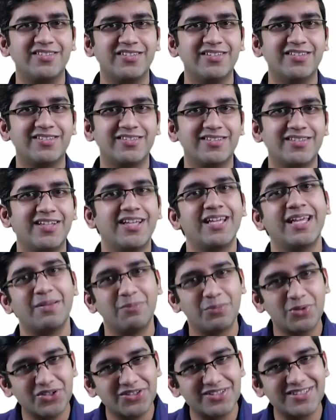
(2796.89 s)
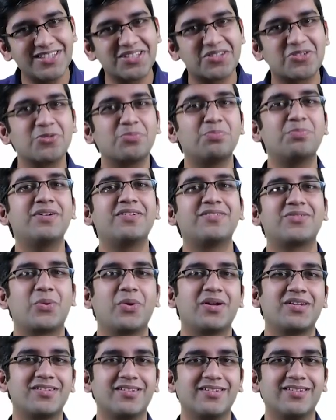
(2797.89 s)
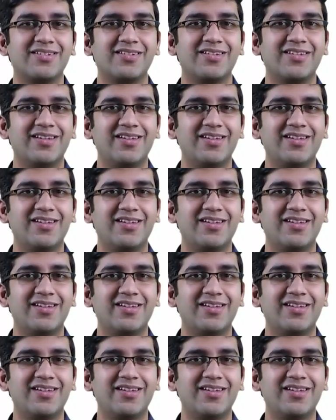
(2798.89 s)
this? Because it's a stupid question.